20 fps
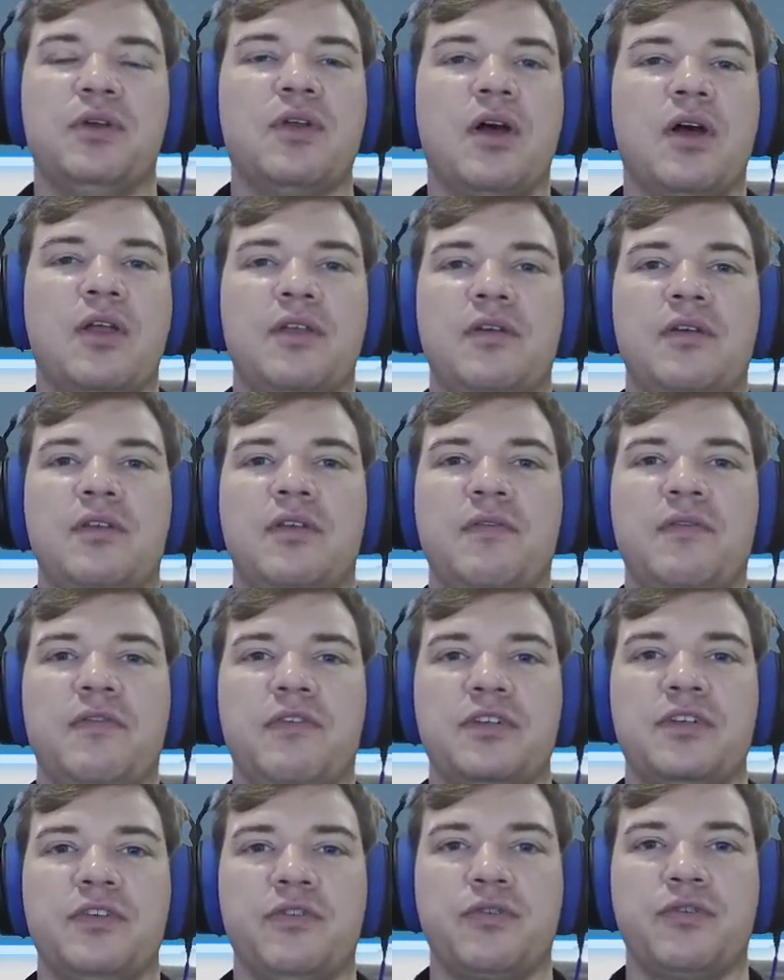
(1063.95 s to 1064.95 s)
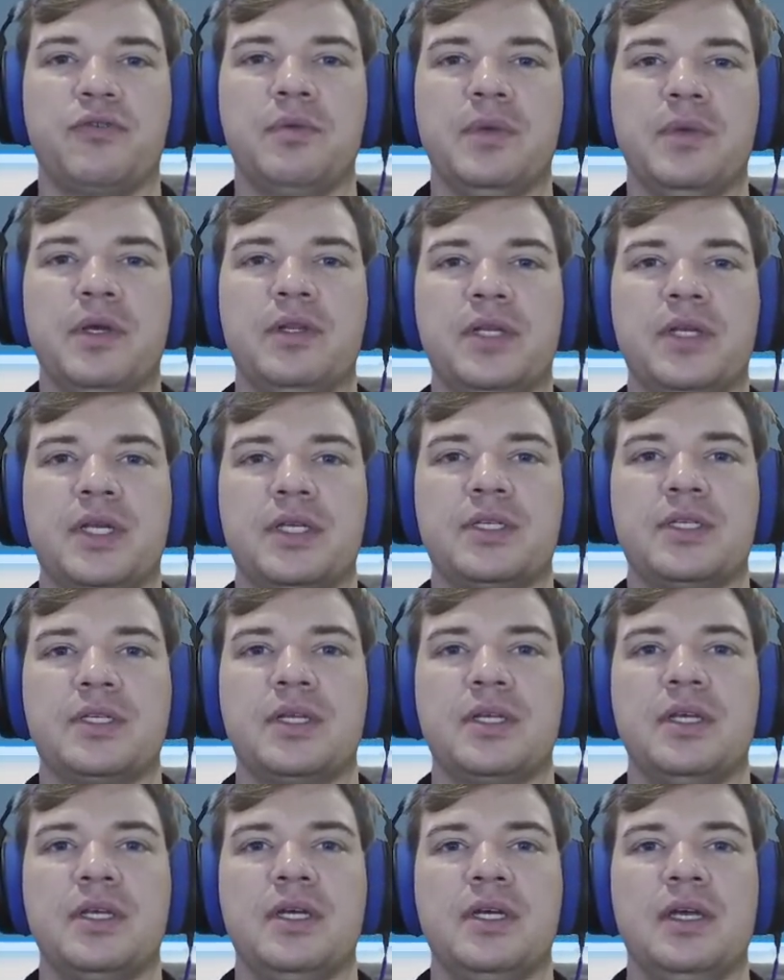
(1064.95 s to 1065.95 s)
all the first 3 buildings,
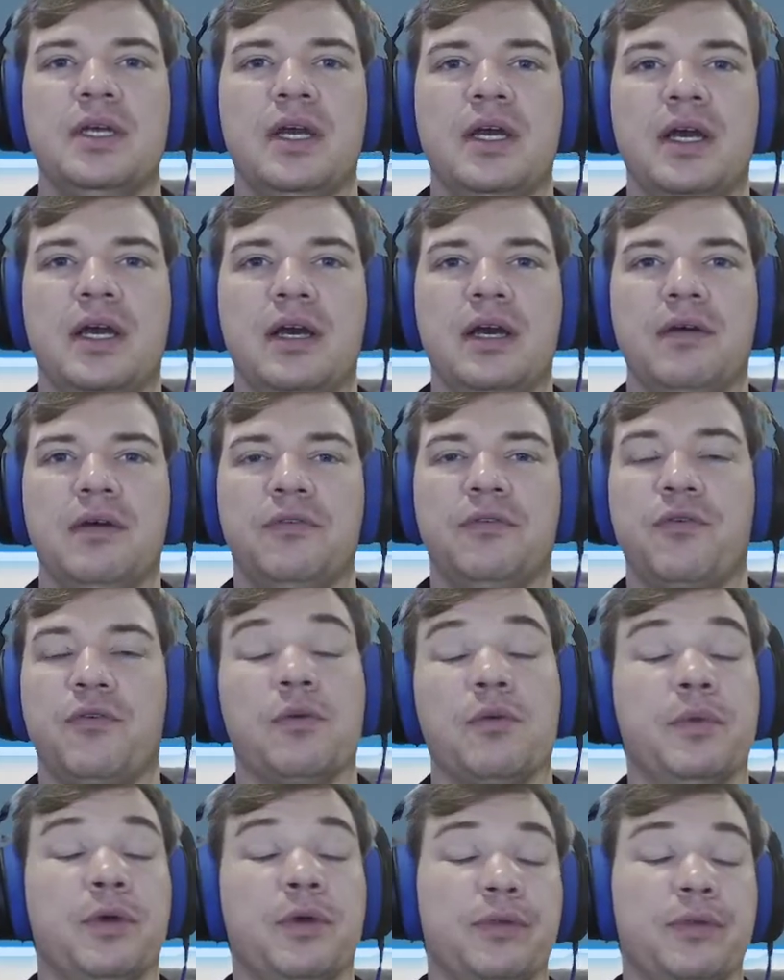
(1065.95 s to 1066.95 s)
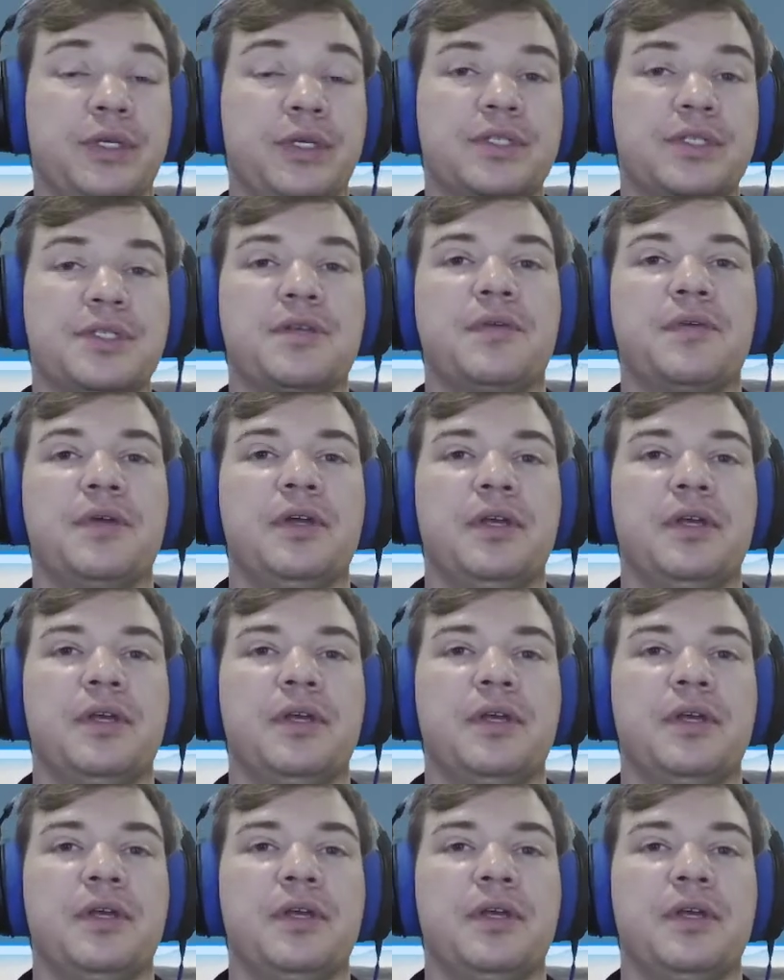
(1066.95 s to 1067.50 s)
or 4 buildings.